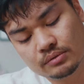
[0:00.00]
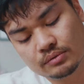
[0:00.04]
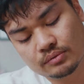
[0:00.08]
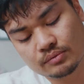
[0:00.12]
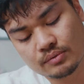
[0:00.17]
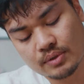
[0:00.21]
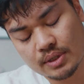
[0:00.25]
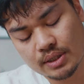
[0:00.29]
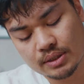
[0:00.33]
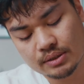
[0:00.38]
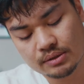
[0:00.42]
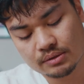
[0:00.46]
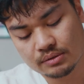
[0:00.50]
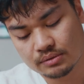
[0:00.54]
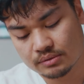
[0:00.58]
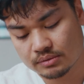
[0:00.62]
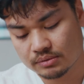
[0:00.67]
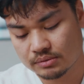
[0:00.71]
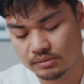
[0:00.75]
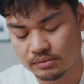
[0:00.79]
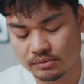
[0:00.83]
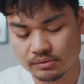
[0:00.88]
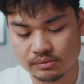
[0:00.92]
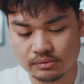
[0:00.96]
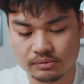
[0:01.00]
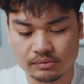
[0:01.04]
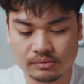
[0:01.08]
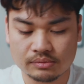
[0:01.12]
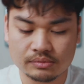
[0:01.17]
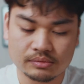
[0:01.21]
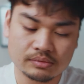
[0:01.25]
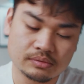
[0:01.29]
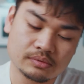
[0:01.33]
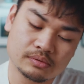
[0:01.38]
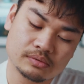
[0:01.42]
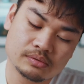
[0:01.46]

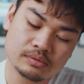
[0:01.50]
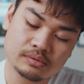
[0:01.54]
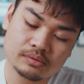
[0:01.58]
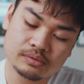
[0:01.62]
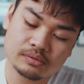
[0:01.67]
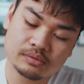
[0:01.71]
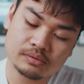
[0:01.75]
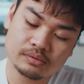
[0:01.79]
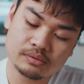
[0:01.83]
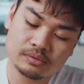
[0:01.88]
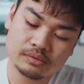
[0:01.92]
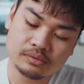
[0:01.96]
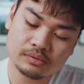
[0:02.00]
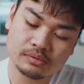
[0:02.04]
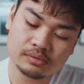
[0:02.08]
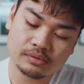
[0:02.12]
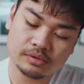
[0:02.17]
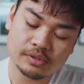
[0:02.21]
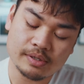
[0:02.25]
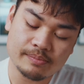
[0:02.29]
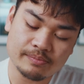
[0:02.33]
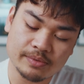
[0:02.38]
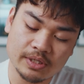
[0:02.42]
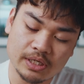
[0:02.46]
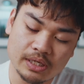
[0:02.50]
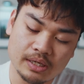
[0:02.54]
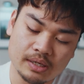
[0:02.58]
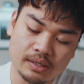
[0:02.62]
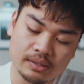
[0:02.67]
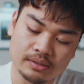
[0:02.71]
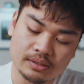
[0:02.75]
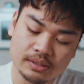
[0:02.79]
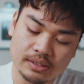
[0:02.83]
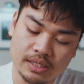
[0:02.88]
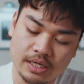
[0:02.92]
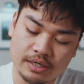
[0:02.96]
1 something
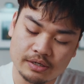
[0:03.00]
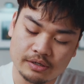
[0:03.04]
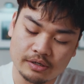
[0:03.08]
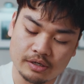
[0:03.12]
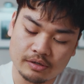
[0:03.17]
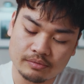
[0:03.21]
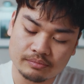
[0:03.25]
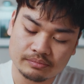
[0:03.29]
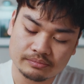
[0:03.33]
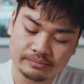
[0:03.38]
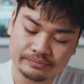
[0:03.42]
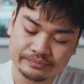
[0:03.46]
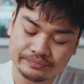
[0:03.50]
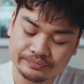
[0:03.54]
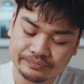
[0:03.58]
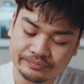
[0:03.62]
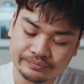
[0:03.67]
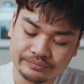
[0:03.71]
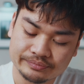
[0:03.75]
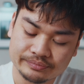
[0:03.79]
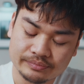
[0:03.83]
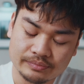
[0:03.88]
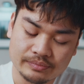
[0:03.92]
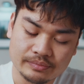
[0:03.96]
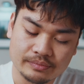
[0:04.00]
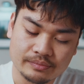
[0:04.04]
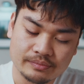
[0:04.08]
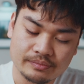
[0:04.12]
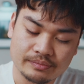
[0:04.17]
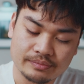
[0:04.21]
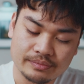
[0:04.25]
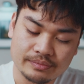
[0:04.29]
else. I don't know.